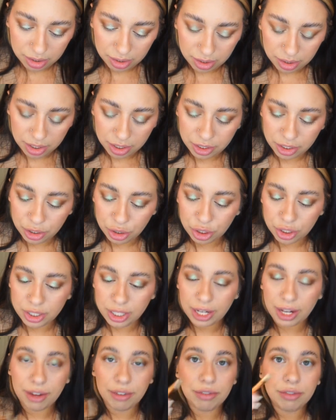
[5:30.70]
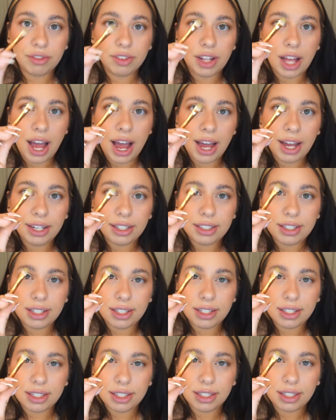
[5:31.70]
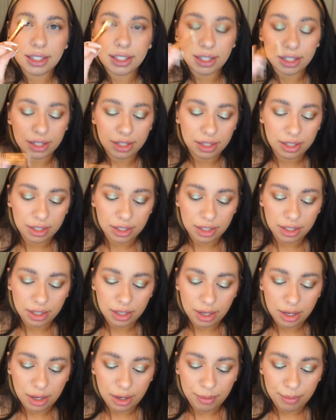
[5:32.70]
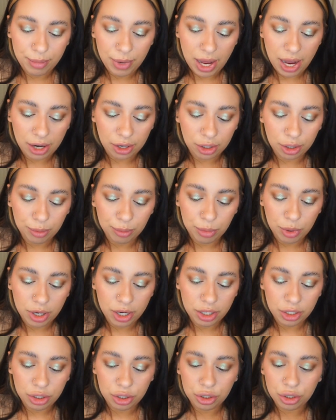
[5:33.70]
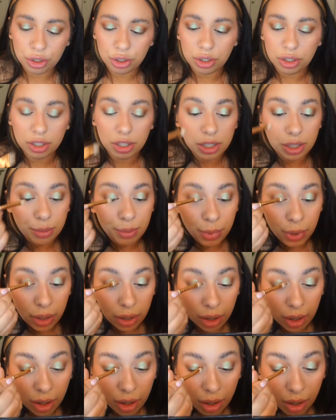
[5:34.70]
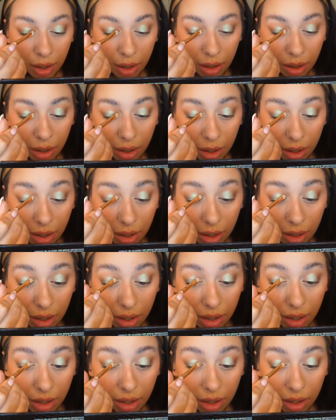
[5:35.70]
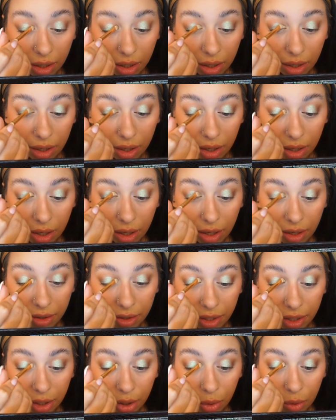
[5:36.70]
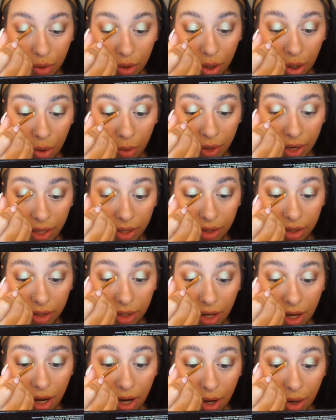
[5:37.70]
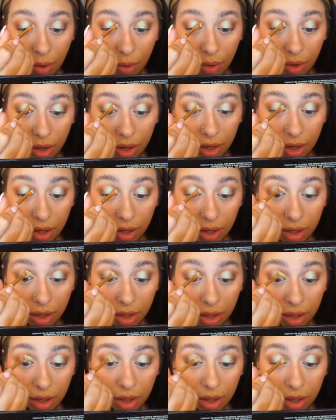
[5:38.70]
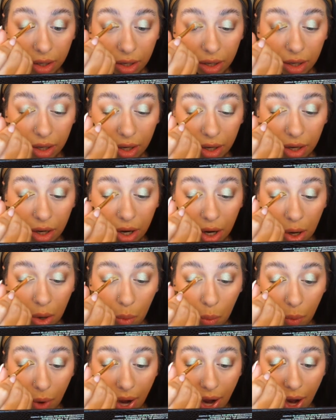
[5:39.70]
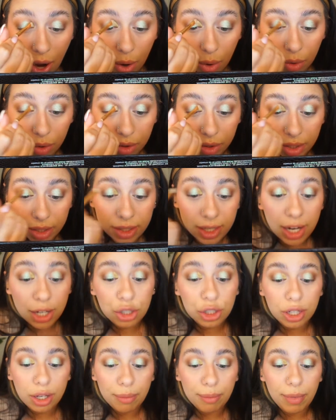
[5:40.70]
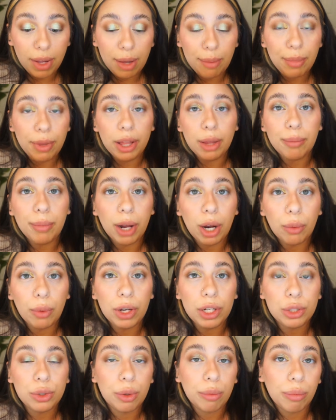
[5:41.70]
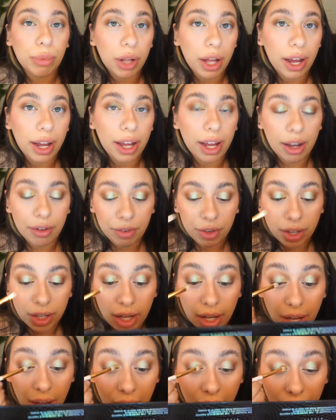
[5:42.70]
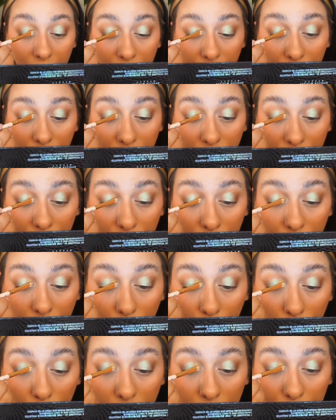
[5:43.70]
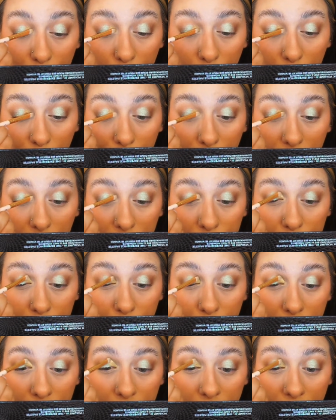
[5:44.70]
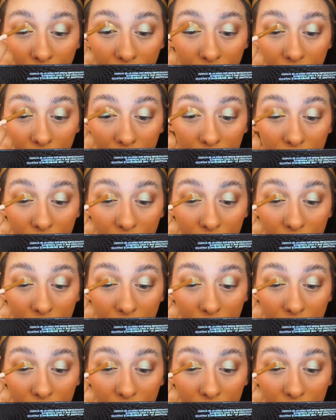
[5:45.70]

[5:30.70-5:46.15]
This is just like a flat packer brush. Let's put her on the inner corner. Oh, hello. Oh, wow. This actually may be the better way to apply it. I feel like I got way more punch with that.